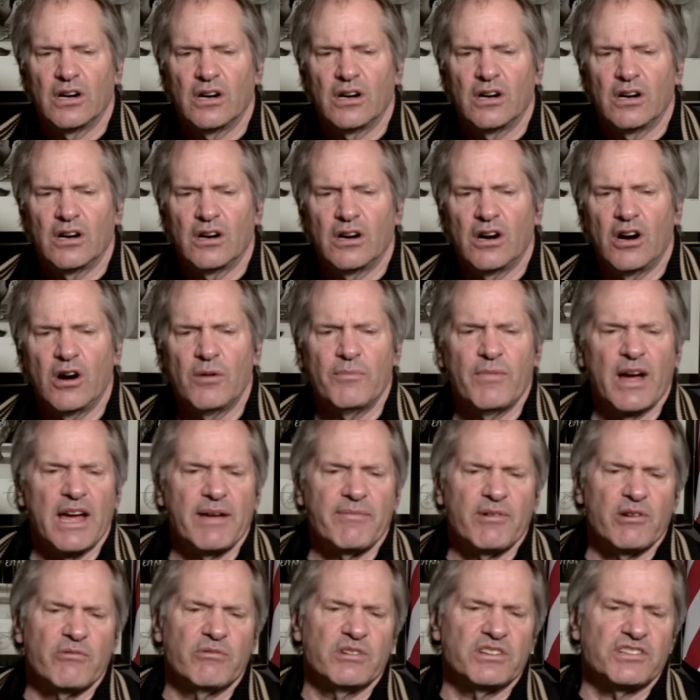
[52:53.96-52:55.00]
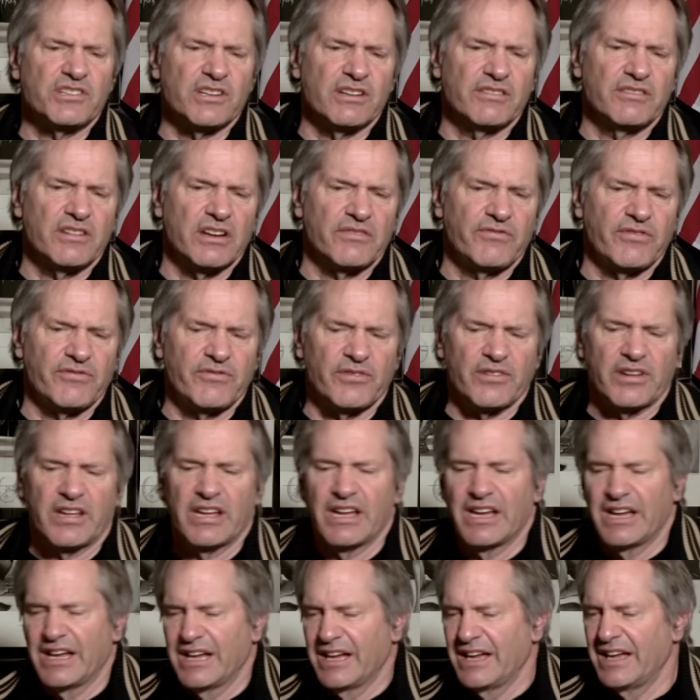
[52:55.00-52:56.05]
Oh, maybe we should be.
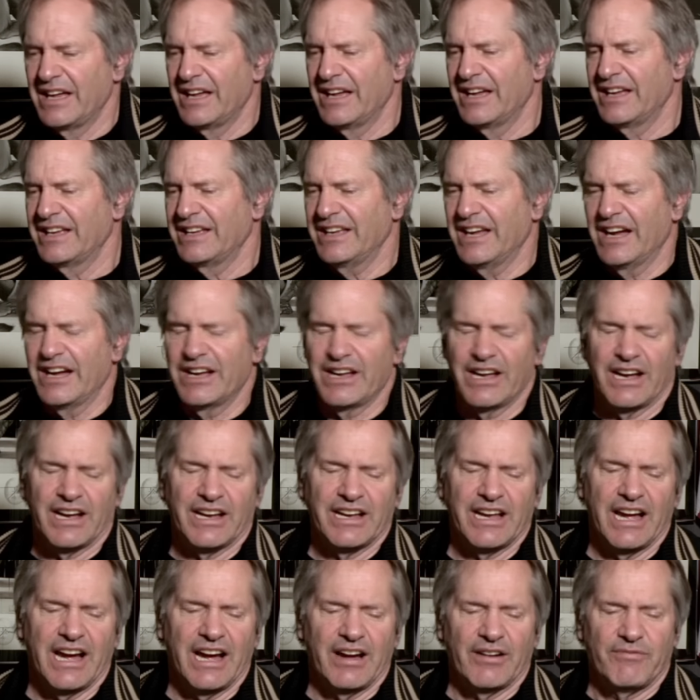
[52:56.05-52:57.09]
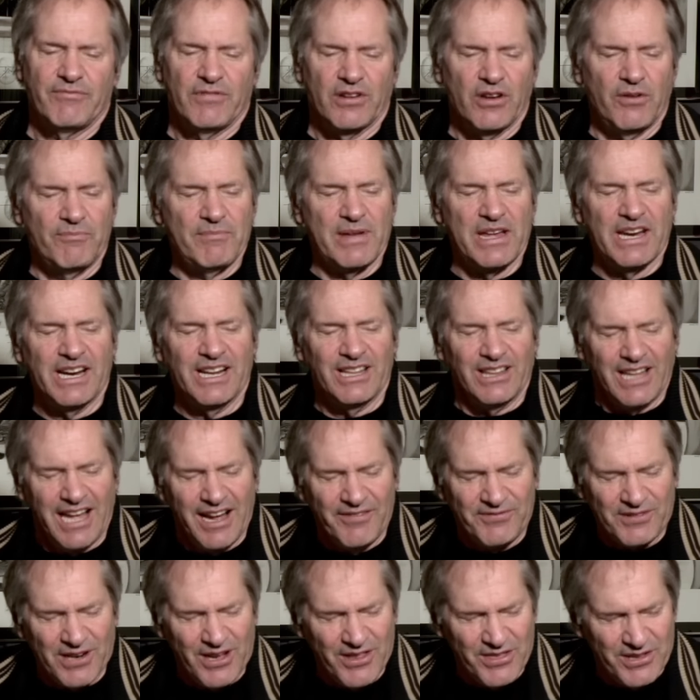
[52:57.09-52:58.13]
Yeah. A minute left
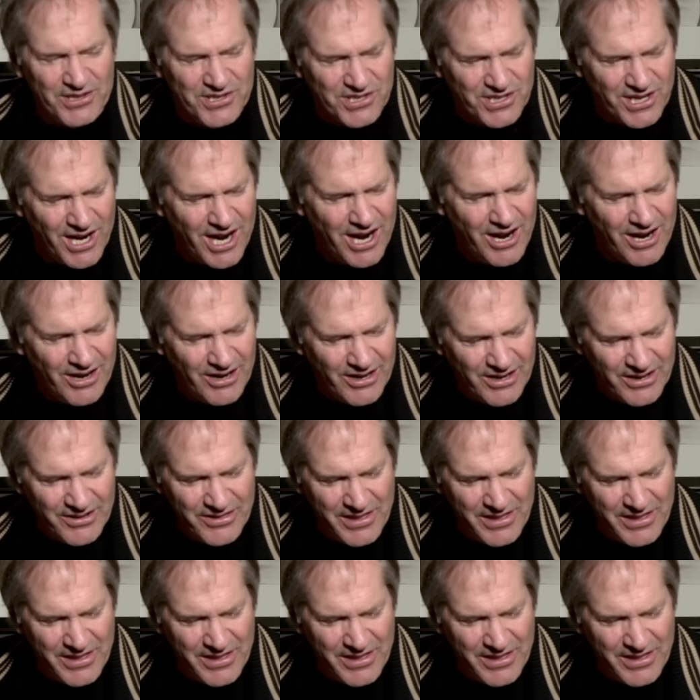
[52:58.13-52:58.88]
on the show.